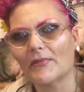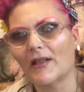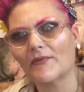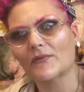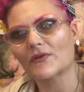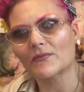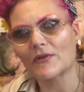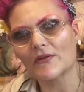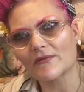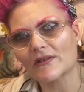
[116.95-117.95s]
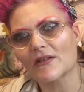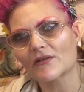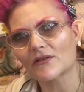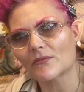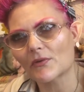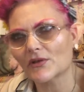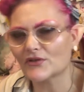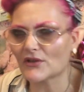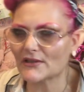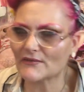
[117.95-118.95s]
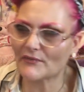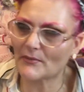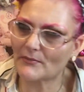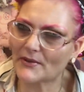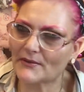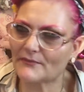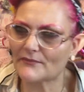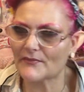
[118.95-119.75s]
painful to move, so I do apologise if I'm a bit